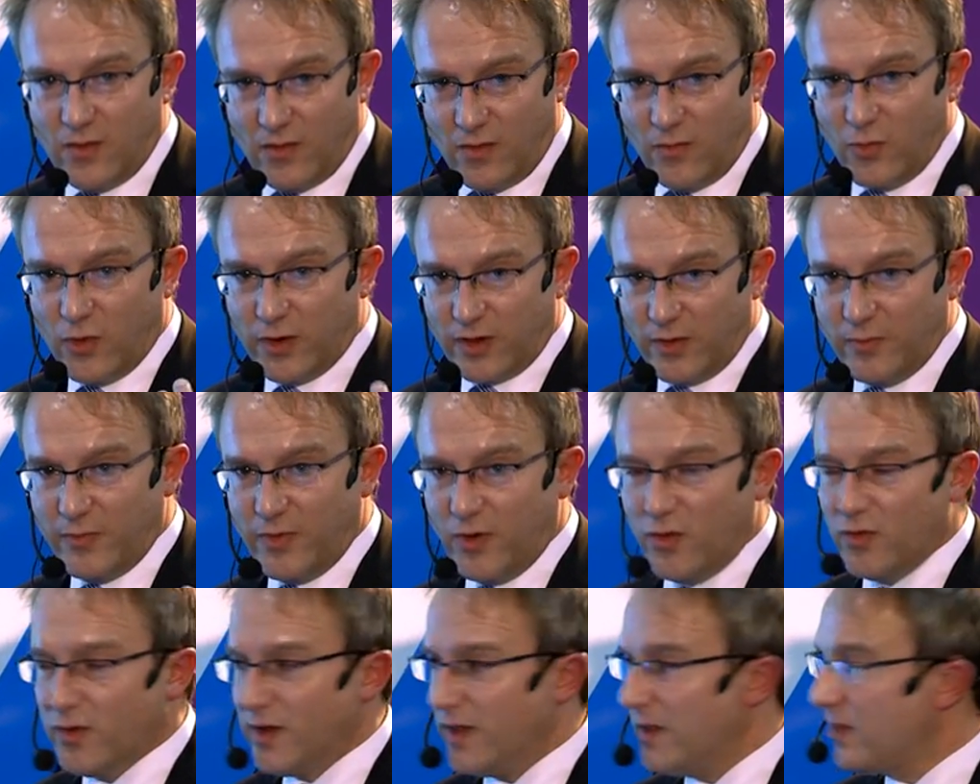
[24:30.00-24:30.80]
what a
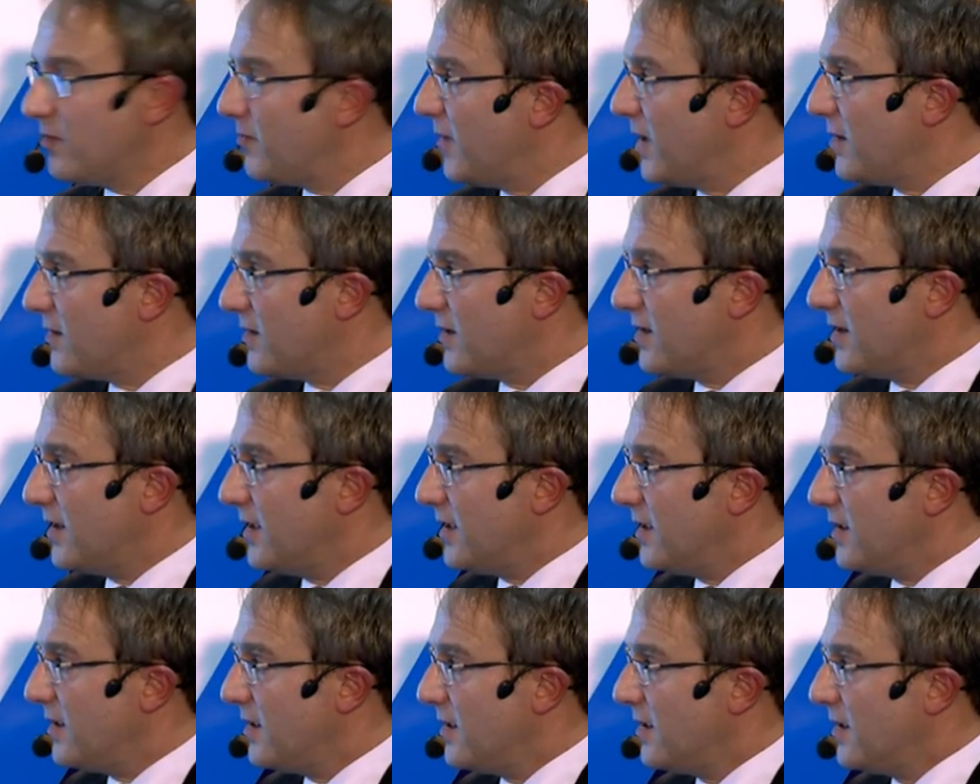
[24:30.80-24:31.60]
bone is
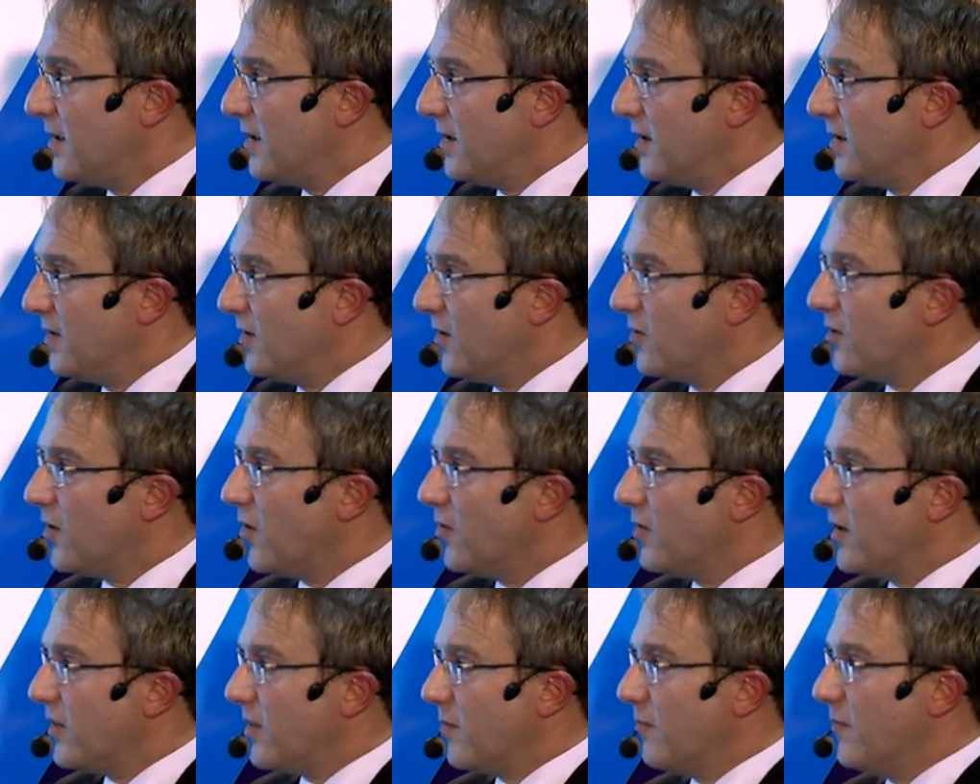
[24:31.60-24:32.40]
basically, not
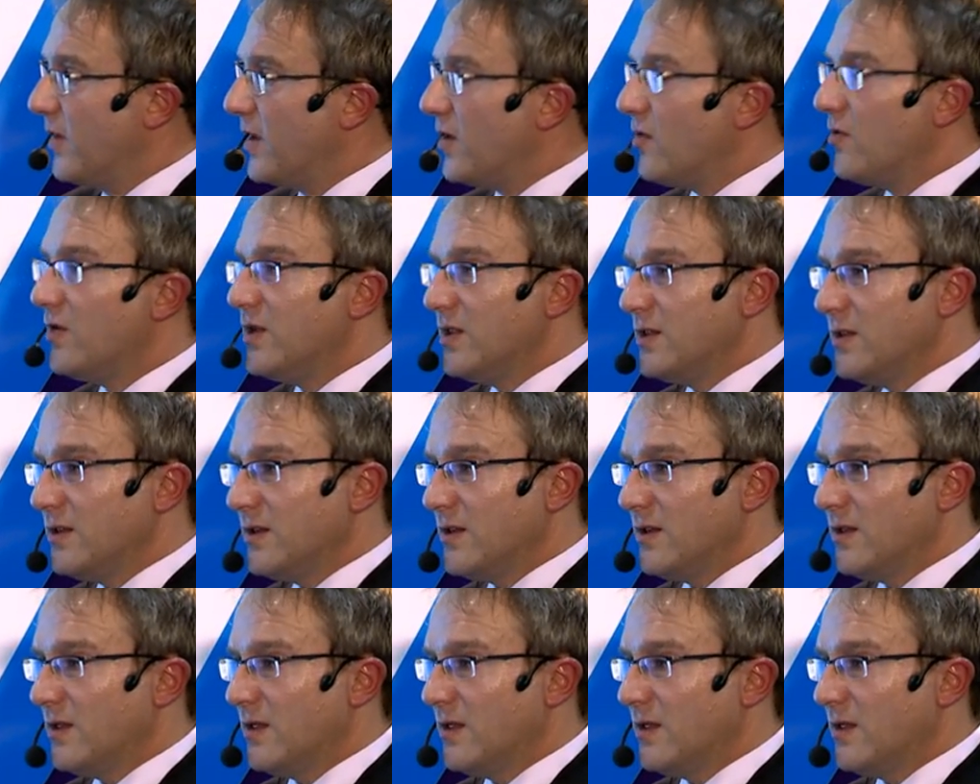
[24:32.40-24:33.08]
only the mineral